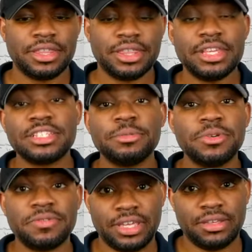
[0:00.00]
this
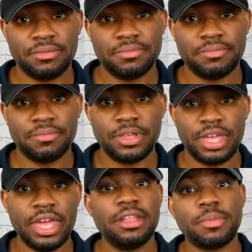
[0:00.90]
movie,
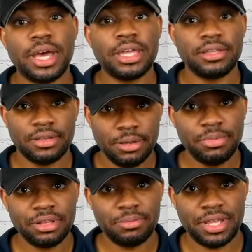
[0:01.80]
in my
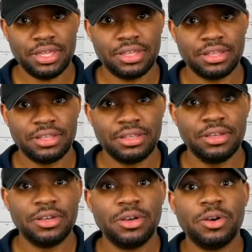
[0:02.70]
humble opinion,
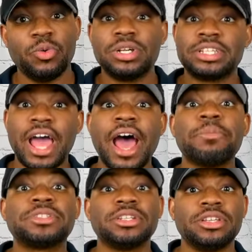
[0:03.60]
was
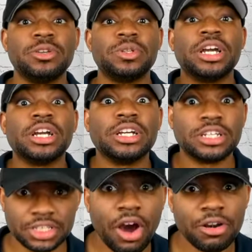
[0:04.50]
absolute
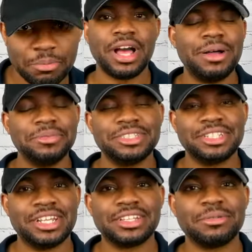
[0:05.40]
garbage. I'm just
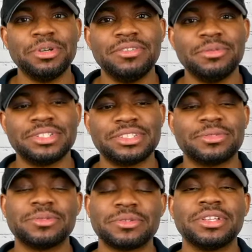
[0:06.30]
kidding. The movie was
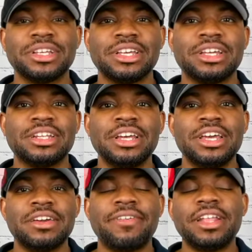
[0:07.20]
was really good.
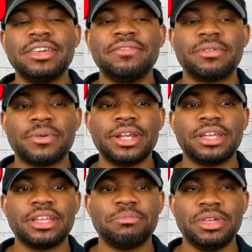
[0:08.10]
If I had to give it a
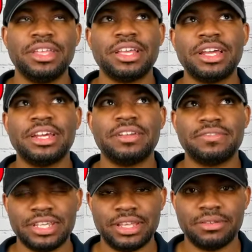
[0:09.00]
rating, it'd be nine out of
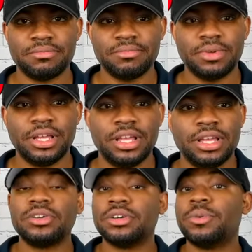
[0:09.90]
ten.
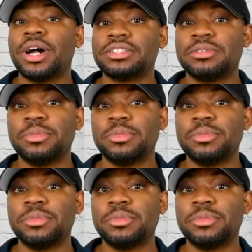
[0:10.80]
Go watch the